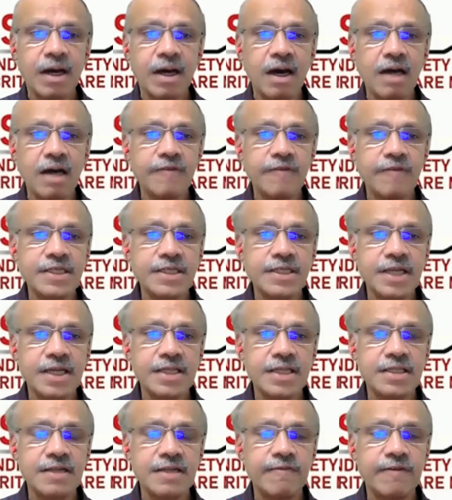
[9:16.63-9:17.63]
RV
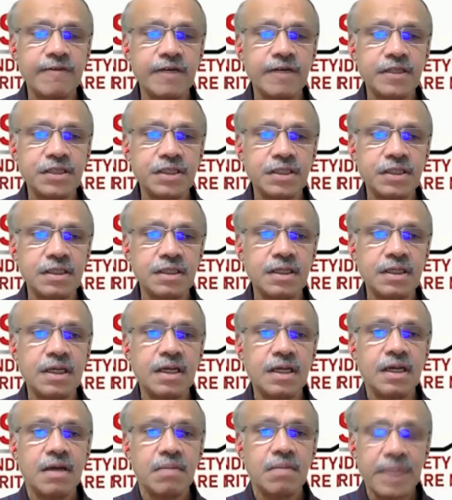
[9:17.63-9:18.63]
size and function,
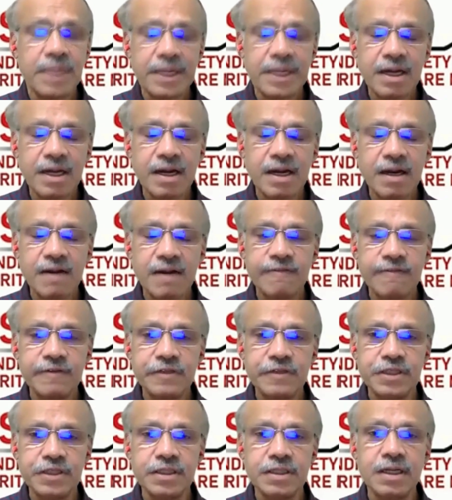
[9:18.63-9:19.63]
pericardial
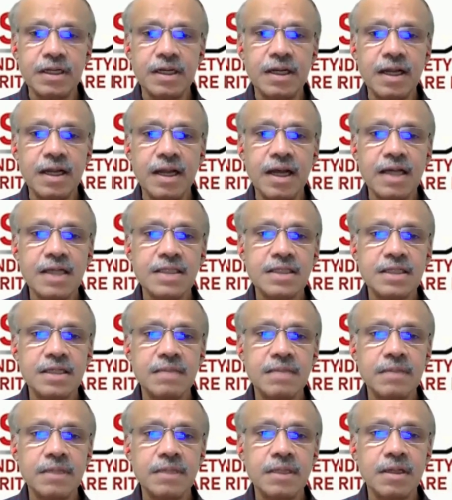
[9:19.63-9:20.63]
effusion, and last
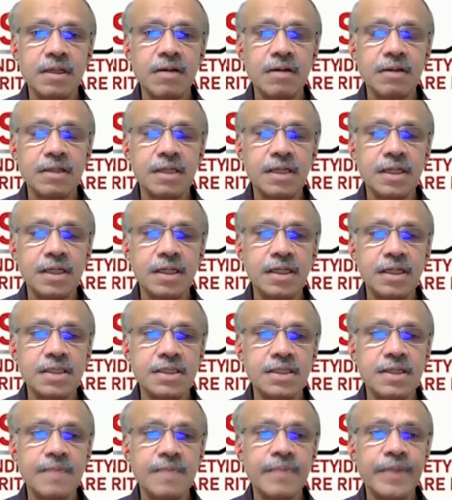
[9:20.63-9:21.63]
but not the
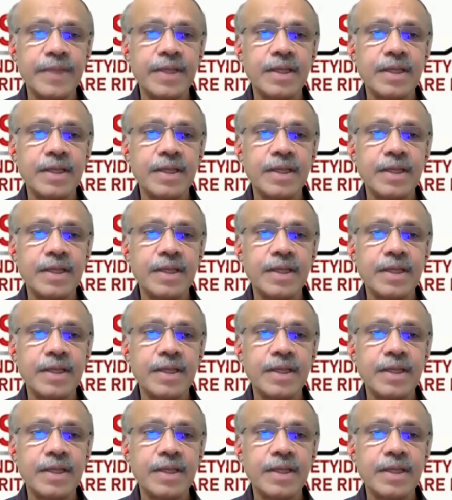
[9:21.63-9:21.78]
least,